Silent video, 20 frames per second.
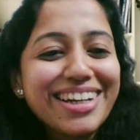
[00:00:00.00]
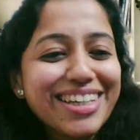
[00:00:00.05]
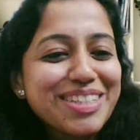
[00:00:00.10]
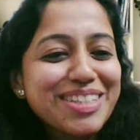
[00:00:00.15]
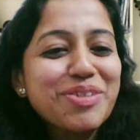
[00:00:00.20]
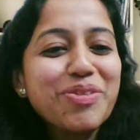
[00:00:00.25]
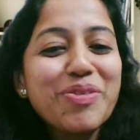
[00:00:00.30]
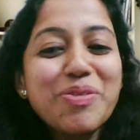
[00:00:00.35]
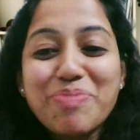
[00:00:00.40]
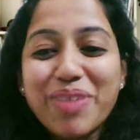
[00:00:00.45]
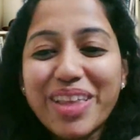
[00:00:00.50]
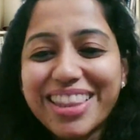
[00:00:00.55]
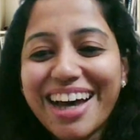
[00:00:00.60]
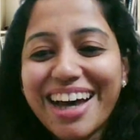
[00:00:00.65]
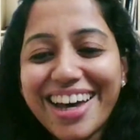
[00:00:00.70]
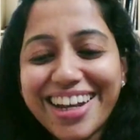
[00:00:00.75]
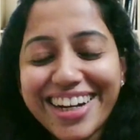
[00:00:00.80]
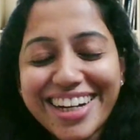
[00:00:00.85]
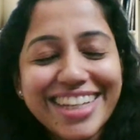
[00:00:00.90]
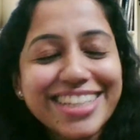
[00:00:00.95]
who
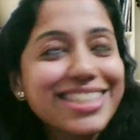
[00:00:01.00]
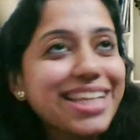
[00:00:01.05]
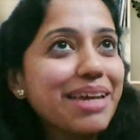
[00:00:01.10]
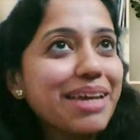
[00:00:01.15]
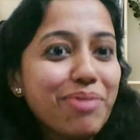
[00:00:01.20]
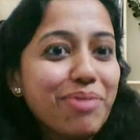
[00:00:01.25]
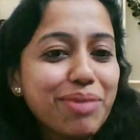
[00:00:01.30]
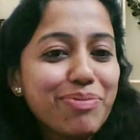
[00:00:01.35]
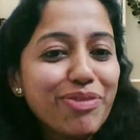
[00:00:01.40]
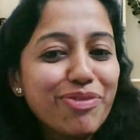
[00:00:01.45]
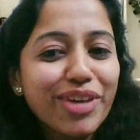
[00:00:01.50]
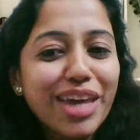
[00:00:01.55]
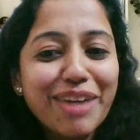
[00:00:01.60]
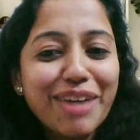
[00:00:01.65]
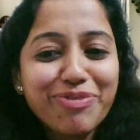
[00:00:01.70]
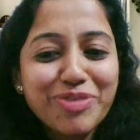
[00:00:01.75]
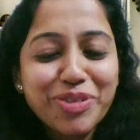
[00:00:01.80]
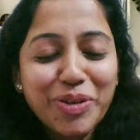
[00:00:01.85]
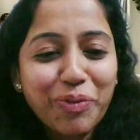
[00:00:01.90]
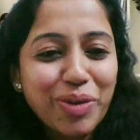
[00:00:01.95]
Bidhan is, and maybe we have to
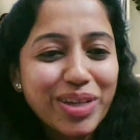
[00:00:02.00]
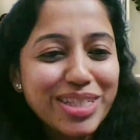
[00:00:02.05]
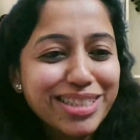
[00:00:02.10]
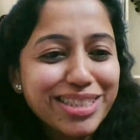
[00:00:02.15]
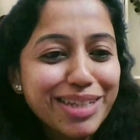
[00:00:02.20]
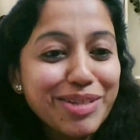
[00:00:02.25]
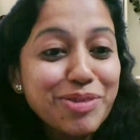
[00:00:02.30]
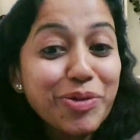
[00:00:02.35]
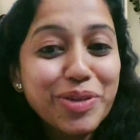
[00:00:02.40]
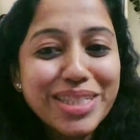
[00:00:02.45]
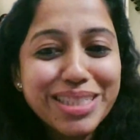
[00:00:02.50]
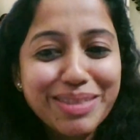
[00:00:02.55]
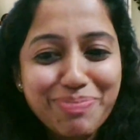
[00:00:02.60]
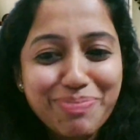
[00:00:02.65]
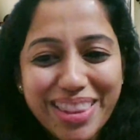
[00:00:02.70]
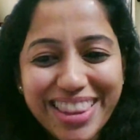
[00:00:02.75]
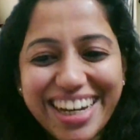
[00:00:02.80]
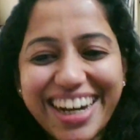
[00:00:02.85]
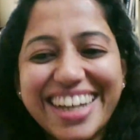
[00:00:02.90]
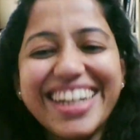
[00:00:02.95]
question who is
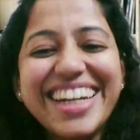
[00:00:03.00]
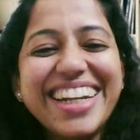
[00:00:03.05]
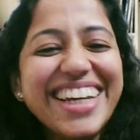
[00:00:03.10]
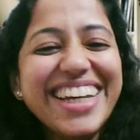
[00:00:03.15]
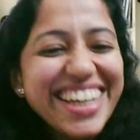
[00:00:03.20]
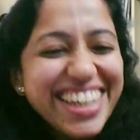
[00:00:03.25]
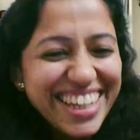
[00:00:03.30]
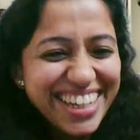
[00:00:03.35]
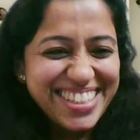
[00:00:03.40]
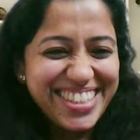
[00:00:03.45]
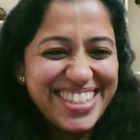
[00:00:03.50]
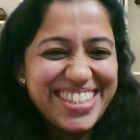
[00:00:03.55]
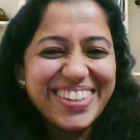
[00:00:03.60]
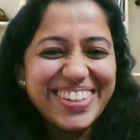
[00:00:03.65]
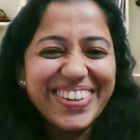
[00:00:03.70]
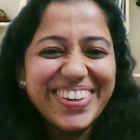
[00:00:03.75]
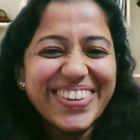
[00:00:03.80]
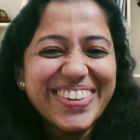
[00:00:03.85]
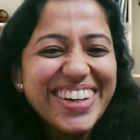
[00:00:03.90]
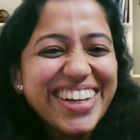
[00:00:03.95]
Bidhan.
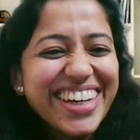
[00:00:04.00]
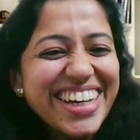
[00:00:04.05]
So